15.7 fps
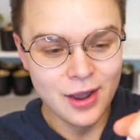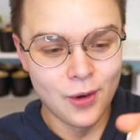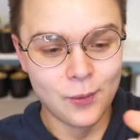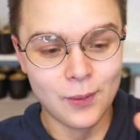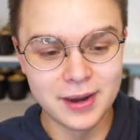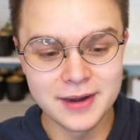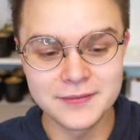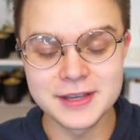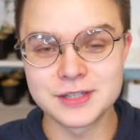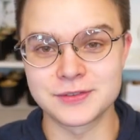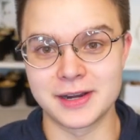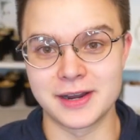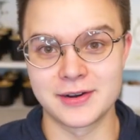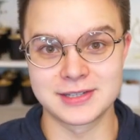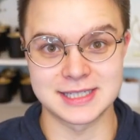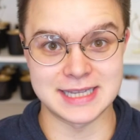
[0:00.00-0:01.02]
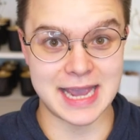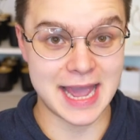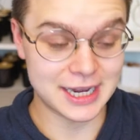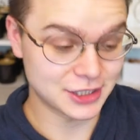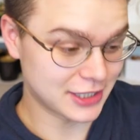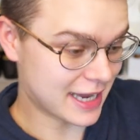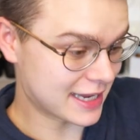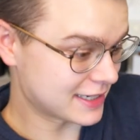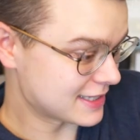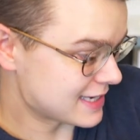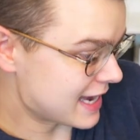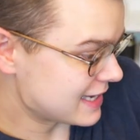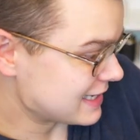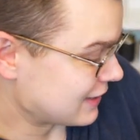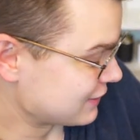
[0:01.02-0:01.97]
One of these fragrances I actually had to
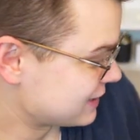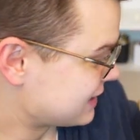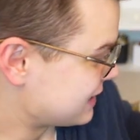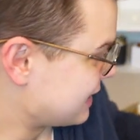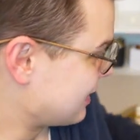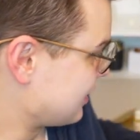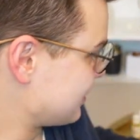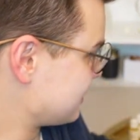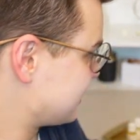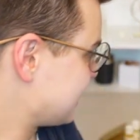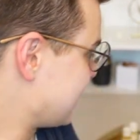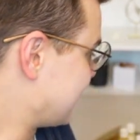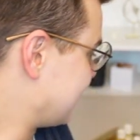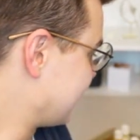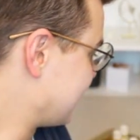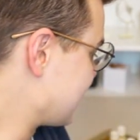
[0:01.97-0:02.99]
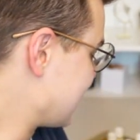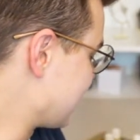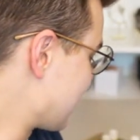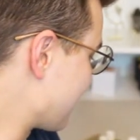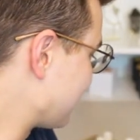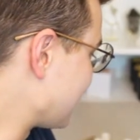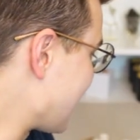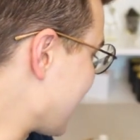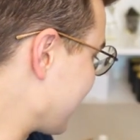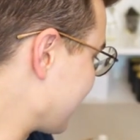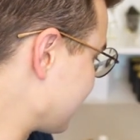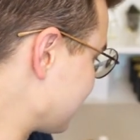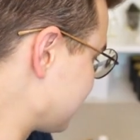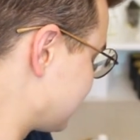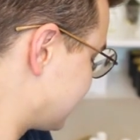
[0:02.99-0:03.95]
take downstairs and, and get
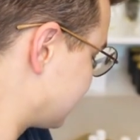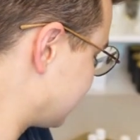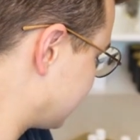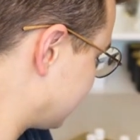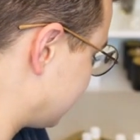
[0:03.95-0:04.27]
pliers